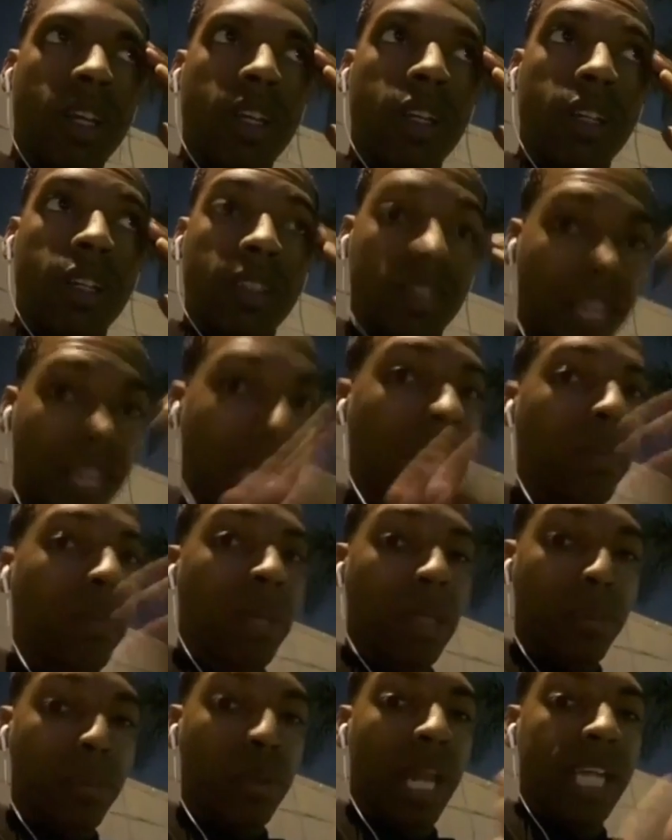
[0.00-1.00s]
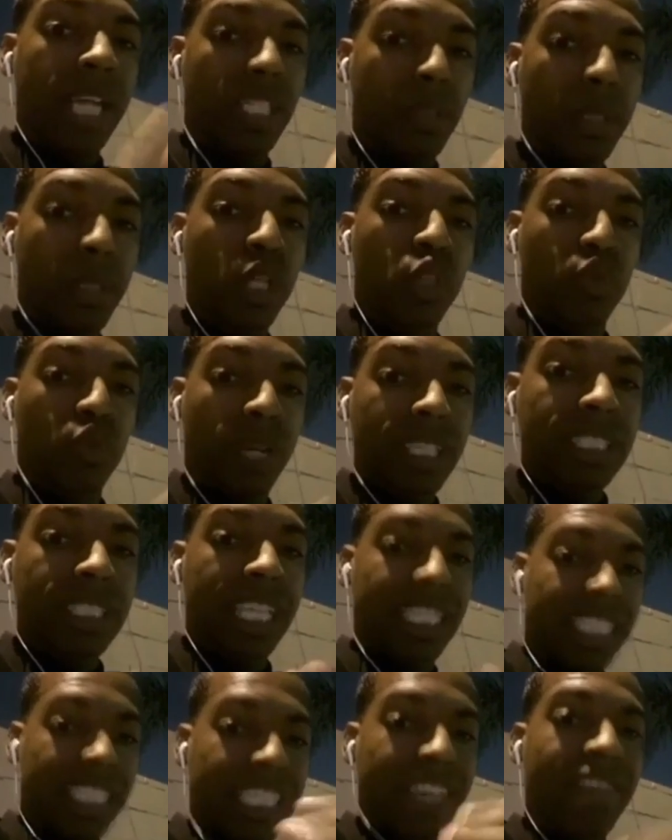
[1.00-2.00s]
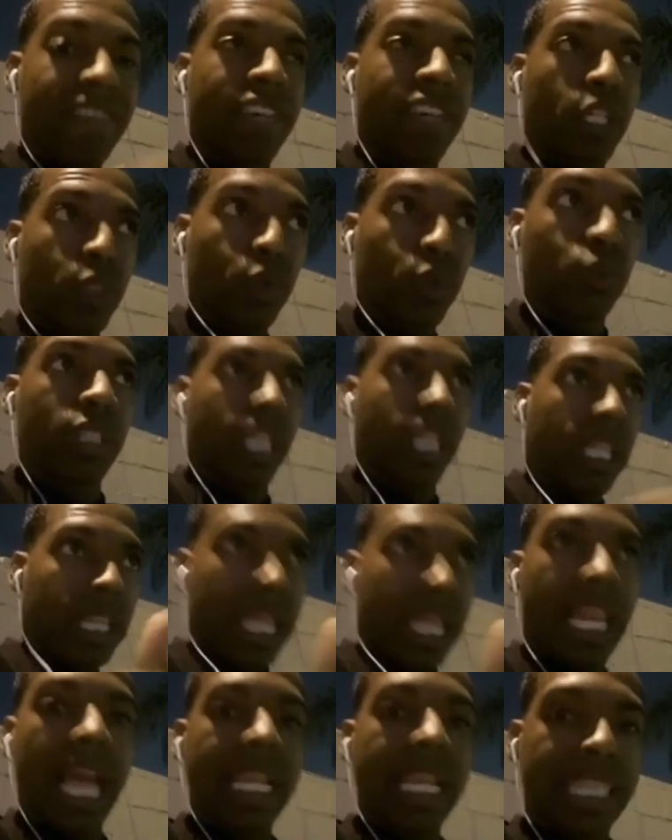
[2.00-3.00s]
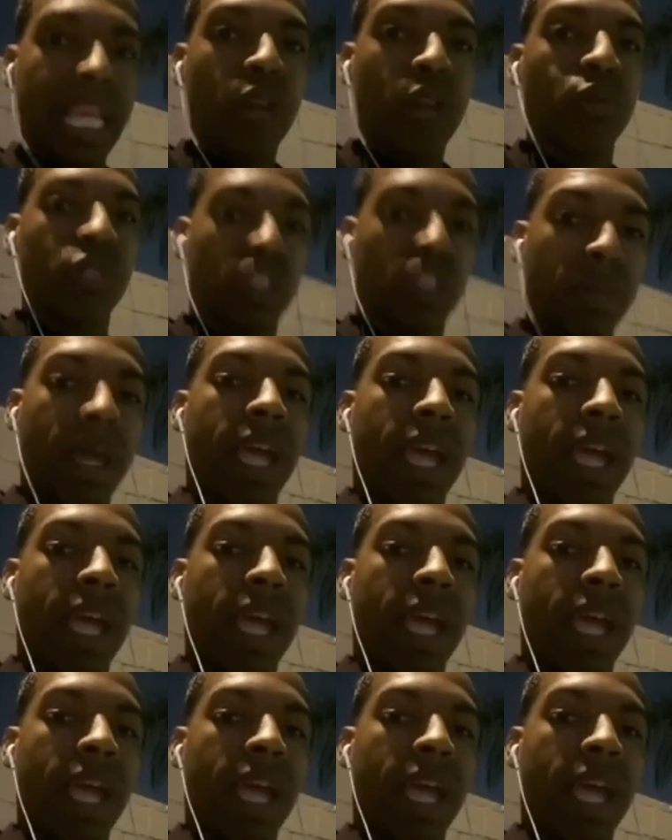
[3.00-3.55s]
A lot of people like to be addressed as individuals. They like that respect.